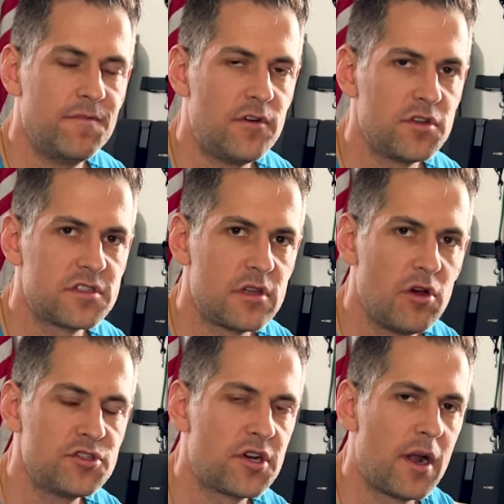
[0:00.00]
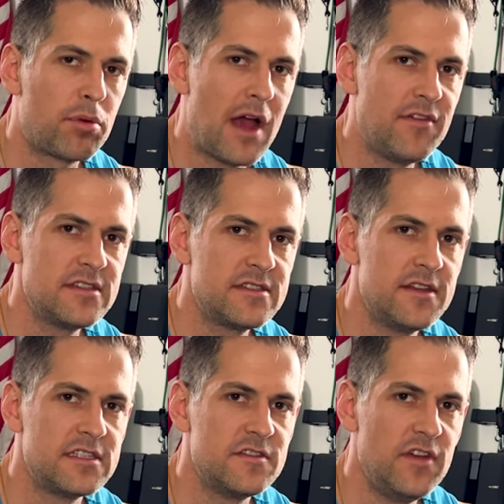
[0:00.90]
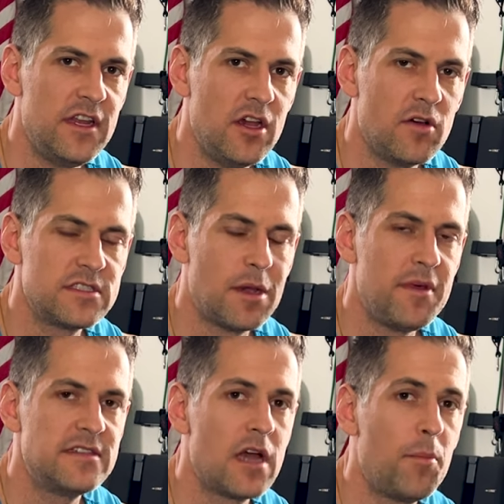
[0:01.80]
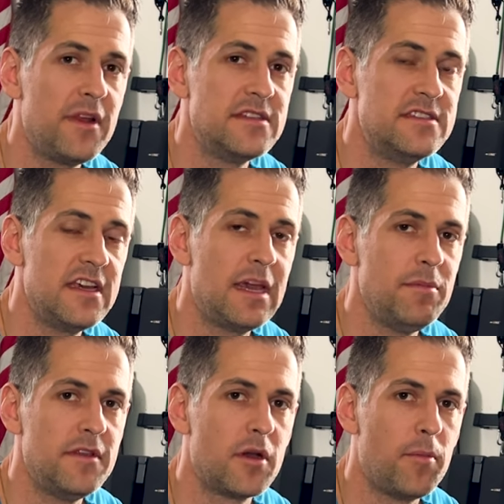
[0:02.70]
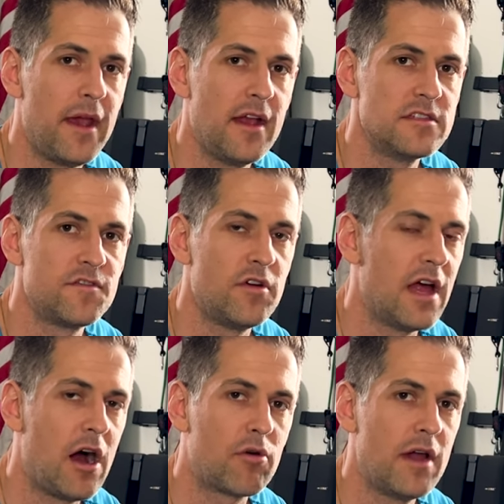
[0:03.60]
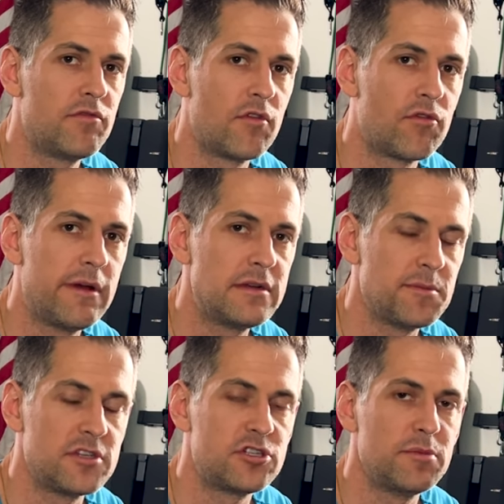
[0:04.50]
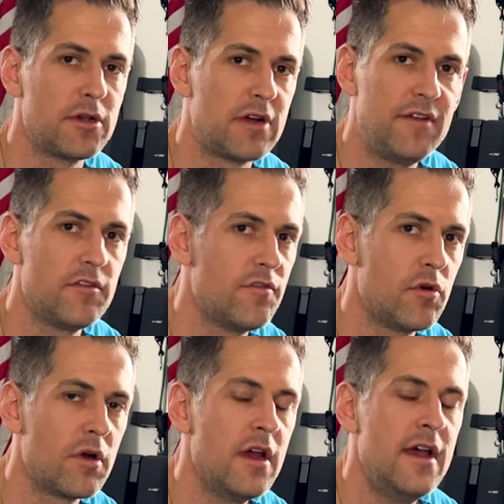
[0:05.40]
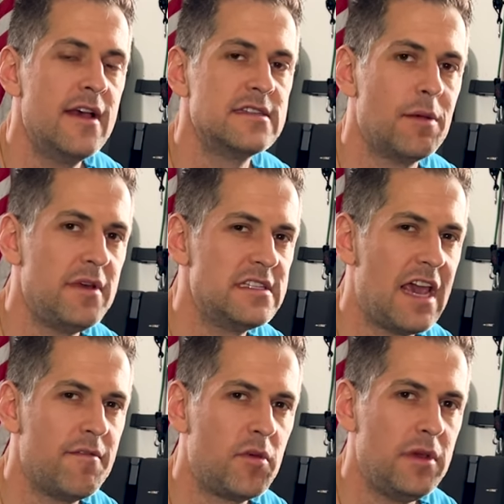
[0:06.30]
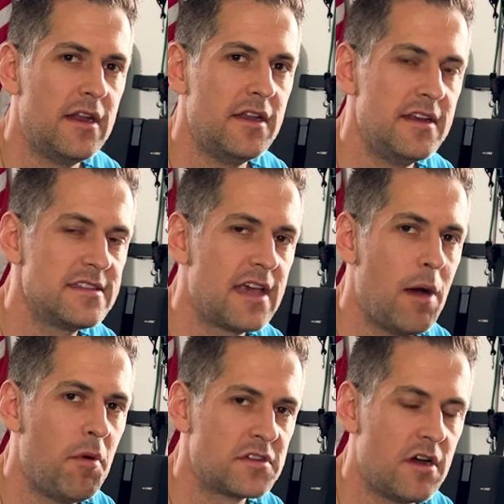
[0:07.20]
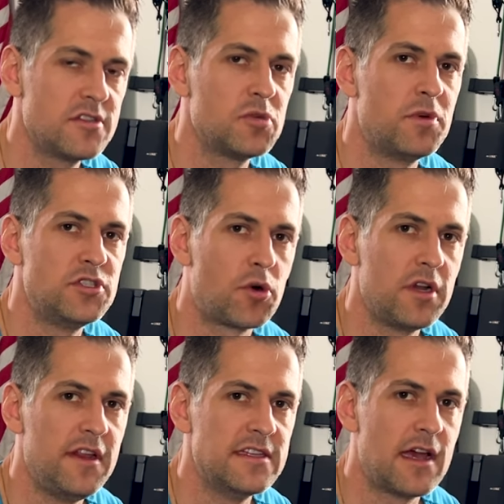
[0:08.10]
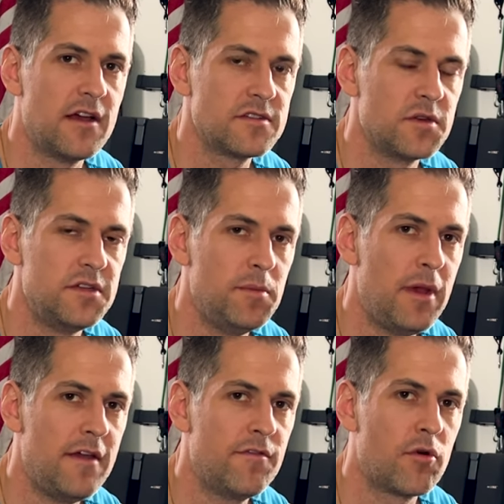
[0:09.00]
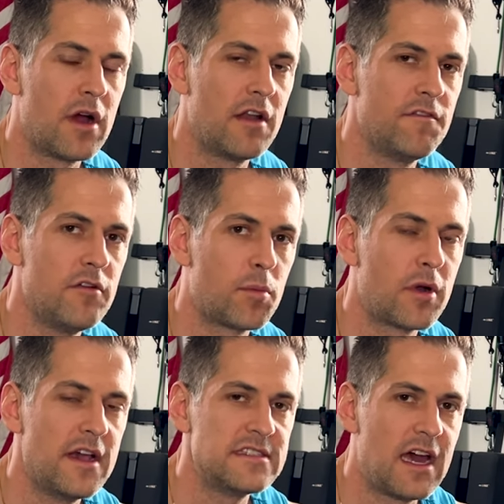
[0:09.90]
full disclosure and a preface to this video, some of these companies did give me their bands full outright for free, which I'm extremely grateful for. Some of these gave them to me at a discount, but there's also majority of these I also did pay for out of full price